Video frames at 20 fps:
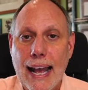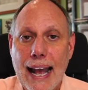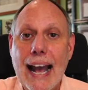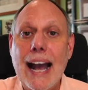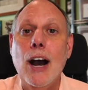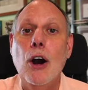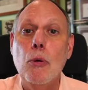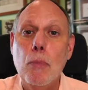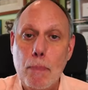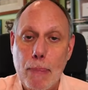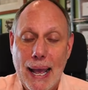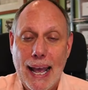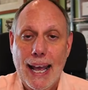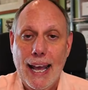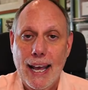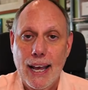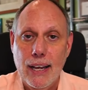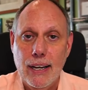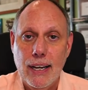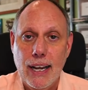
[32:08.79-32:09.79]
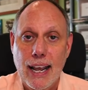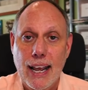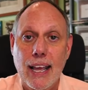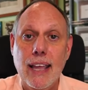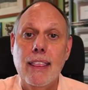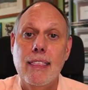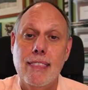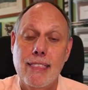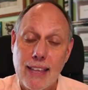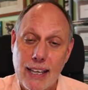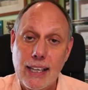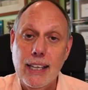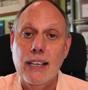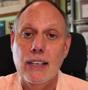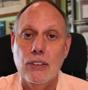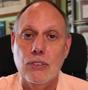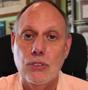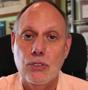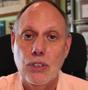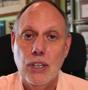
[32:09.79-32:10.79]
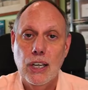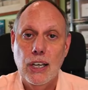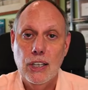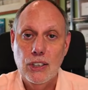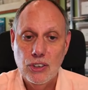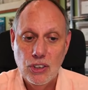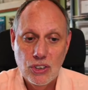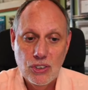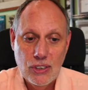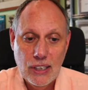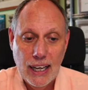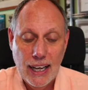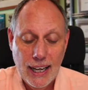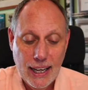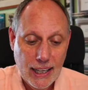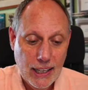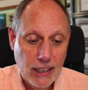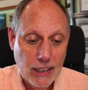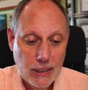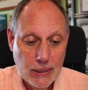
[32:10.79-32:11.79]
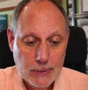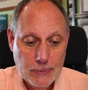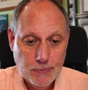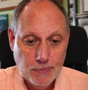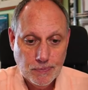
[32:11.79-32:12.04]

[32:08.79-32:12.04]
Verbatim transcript: how bad a thing is. To say,